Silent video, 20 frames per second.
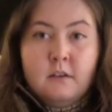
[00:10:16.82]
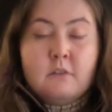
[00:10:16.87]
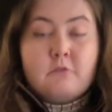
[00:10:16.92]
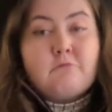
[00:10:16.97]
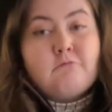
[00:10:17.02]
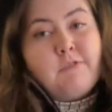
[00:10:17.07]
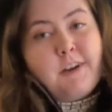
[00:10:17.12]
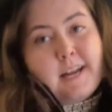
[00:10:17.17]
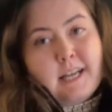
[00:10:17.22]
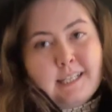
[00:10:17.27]

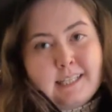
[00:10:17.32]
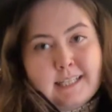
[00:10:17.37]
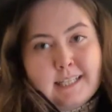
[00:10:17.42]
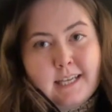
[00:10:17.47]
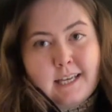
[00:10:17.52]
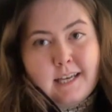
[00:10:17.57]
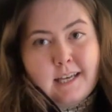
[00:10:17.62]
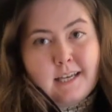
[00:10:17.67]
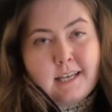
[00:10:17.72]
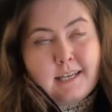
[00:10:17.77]

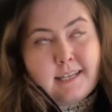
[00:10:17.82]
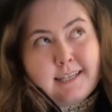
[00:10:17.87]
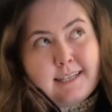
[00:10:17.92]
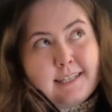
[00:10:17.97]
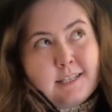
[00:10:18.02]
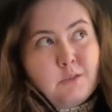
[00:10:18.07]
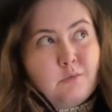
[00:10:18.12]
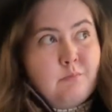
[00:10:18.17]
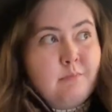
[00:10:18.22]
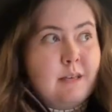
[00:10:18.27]

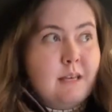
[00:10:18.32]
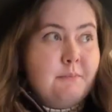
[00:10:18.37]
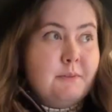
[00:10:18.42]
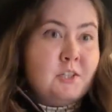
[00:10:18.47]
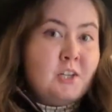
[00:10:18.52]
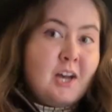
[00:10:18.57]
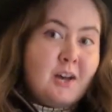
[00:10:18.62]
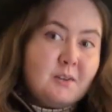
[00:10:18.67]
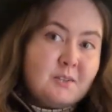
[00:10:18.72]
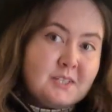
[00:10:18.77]
races, maybe
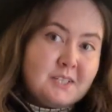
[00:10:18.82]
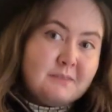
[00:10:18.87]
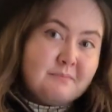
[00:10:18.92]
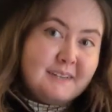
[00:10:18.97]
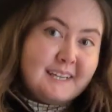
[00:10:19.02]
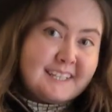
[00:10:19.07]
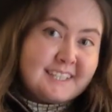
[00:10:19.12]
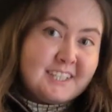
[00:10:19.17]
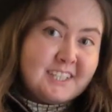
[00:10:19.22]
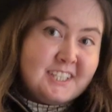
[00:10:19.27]
Cheltenham
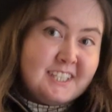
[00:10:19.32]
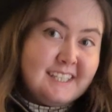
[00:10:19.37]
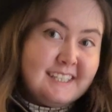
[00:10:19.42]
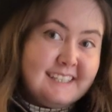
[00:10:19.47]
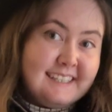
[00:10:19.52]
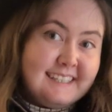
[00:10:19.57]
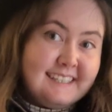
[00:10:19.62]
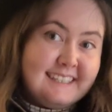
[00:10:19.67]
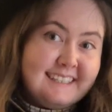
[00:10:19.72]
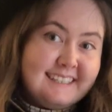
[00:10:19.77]
next
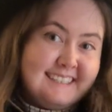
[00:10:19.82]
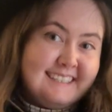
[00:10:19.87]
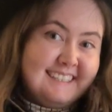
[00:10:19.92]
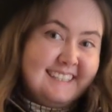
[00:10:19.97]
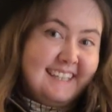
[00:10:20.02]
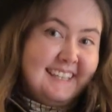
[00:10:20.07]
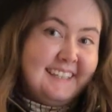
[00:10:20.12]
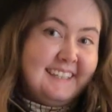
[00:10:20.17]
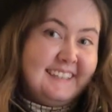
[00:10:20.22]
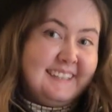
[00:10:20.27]
year.
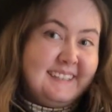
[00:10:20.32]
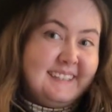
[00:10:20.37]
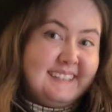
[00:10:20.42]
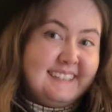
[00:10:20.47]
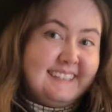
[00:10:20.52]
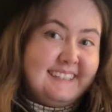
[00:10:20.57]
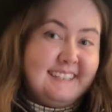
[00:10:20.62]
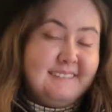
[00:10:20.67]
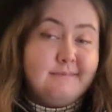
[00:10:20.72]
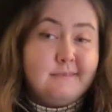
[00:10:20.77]
So
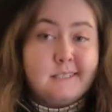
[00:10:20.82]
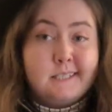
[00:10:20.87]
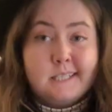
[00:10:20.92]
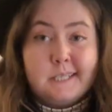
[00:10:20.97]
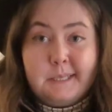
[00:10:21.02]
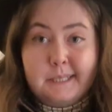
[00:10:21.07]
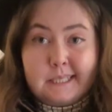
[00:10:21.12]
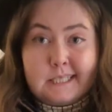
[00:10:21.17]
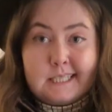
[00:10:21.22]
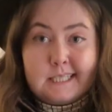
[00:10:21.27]
I'm so
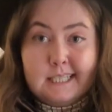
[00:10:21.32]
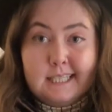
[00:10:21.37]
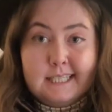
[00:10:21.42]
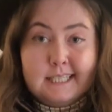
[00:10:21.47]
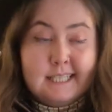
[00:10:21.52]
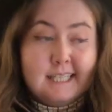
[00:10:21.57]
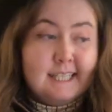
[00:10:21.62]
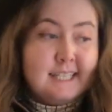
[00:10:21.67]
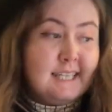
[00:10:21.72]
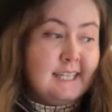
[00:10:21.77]

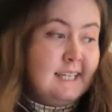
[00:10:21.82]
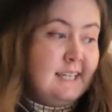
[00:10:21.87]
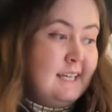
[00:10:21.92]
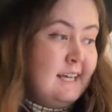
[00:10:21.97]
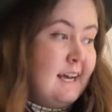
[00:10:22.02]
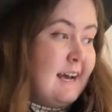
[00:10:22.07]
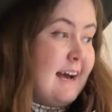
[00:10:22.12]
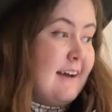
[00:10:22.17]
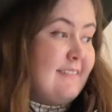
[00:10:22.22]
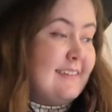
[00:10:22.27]
excited.
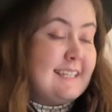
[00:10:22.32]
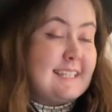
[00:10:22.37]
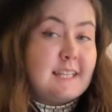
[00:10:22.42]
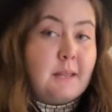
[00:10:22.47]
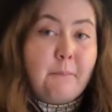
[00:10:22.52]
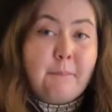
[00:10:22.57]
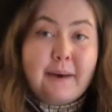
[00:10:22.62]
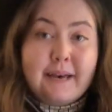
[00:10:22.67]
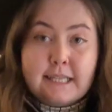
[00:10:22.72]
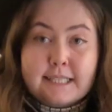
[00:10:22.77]
I think it's the
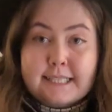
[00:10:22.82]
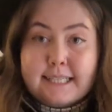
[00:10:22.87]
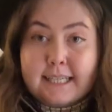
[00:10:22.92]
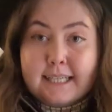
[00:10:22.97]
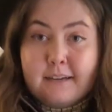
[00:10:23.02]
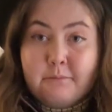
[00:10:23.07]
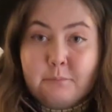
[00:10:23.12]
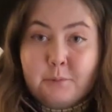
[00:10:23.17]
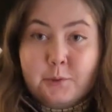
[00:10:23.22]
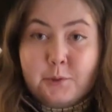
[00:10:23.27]
best thing
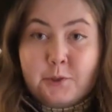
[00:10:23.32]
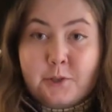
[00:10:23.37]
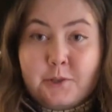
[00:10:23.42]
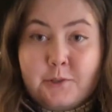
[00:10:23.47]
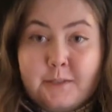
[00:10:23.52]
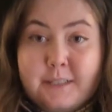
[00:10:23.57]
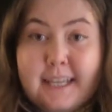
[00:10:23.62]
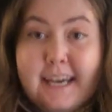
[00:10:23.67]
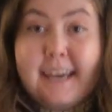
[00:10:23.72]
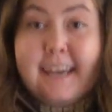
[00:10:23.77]
I've bought
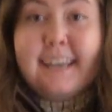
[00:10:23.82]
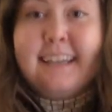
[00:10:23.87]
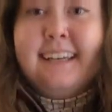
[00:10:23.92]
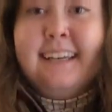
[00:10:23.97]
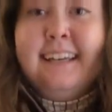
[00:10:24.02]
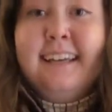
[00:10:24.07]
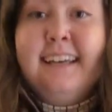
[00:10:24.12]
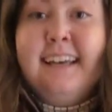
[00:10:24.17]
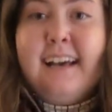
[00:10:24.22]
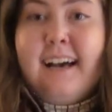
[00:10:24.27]
all day,
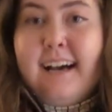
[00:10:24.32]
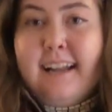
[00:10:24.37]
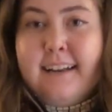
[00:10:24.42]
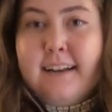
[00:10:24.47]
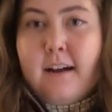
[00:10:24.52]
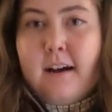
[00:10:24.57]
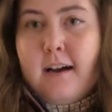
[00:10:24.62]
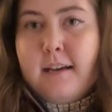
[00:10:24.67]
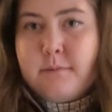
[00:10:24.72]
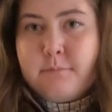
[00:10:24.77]
and
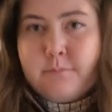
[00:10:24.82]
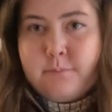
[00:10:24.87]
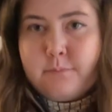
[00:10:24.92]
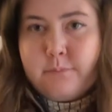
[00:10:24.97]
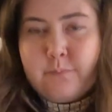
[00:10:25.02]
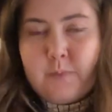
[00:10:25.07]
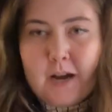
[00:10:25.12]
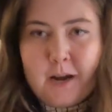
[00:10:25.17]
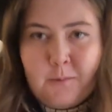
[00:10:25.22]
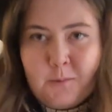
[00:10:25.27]
I
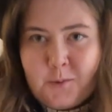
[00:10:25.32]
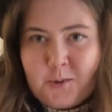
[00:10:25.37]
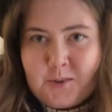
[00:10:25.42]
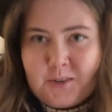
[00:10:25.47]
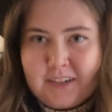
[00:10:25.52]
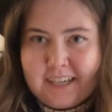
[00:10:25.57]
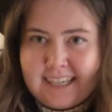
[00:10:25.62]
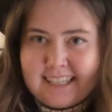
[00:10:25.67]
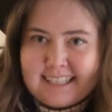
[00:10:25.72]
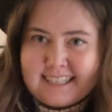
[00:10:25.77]

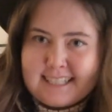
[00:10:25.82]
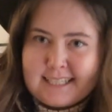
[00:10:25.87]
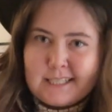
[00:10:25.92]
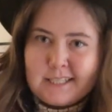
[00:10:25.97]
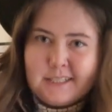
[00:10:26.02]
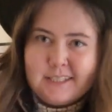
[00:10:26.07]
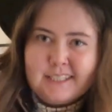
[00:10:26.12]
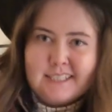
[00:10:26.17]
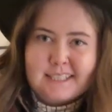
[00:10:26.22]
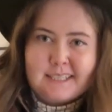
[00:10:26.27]
wore it as
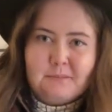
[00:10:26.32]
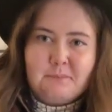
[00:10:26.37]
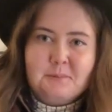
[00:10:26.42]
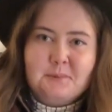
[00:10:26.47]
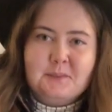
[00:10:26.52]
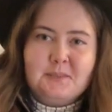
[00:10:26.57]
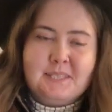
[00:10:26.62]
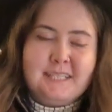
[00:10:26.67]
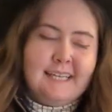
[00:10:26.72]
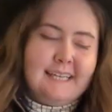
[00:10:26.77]
soon as I
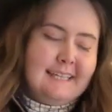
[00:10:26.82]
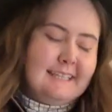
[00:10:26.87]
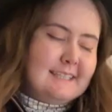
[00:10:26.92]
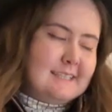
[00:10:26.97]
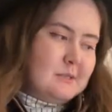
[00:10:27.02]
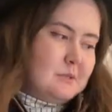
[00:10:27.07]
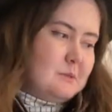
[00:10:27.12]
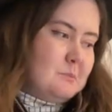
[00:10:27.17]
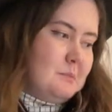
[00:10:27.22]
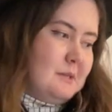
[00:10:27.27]
bought it,
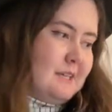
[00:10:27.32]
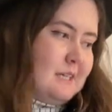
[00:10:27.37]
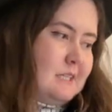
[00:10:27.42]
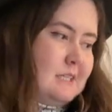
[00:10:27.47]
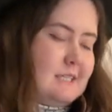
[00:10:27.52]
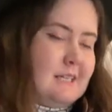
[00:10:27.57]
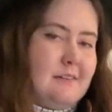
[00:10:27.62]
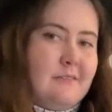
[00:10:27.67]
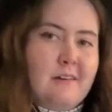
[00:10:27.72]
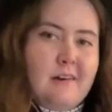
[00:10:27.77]
just
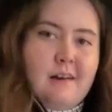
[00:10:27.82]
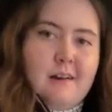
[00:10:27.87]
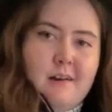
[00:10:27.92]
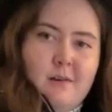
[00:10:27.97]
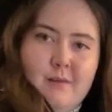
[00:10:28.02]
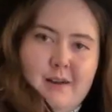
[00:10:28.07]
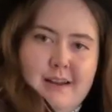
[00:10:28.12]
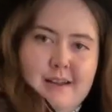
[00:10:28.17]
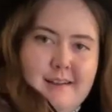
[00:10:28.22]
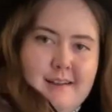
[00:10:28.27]
because I thought, oh, I
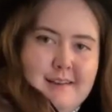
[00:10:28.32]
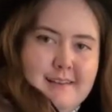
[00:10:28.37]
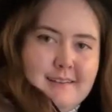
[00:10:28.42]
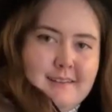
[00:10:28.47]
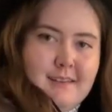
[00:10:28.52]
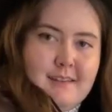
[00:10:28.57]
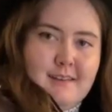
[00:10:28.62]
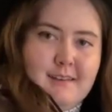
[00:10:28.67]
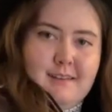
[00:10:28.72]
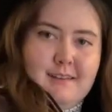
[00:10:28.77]
like
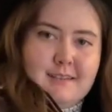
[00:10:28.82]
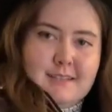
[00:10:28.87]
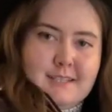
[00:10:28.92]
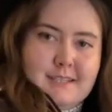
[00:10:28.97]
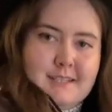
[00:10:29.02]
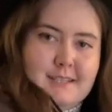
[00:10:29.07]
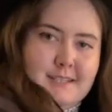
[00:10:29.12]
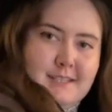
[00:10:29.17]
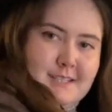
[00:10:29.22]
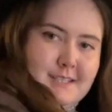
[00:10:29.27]

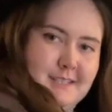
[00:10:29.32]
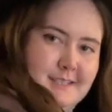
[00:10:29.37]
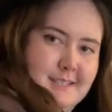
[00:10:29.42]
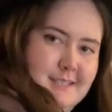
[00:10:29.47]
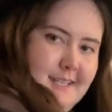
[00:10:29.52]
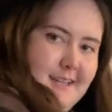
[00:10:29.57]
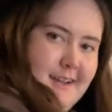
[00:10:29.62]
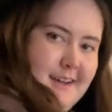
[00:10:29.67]
this. This is